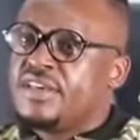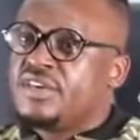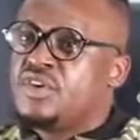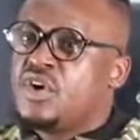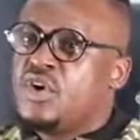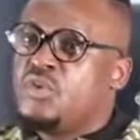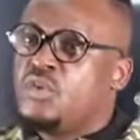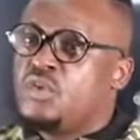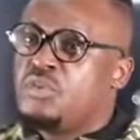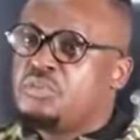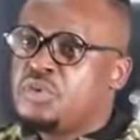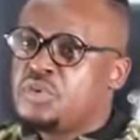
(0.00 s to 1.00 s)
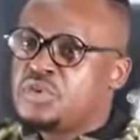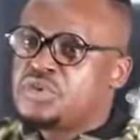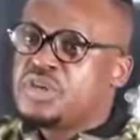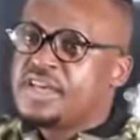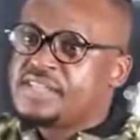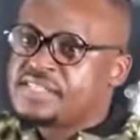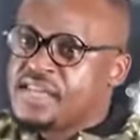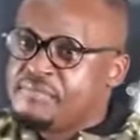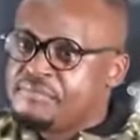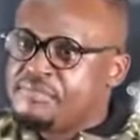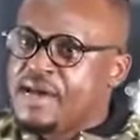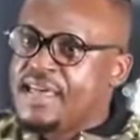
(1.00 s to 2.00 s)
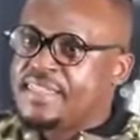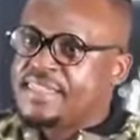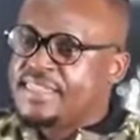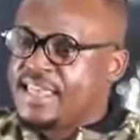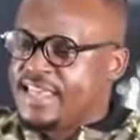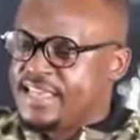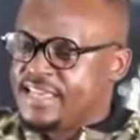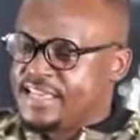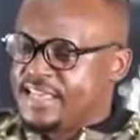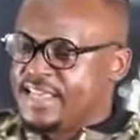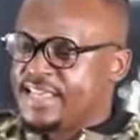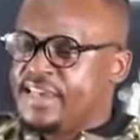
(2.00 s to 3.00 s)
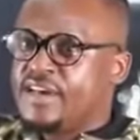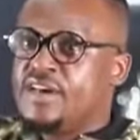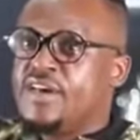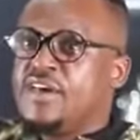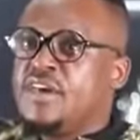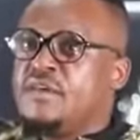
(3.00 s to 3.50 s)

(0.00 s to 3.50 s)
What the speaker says: You know, we'll put some bath there.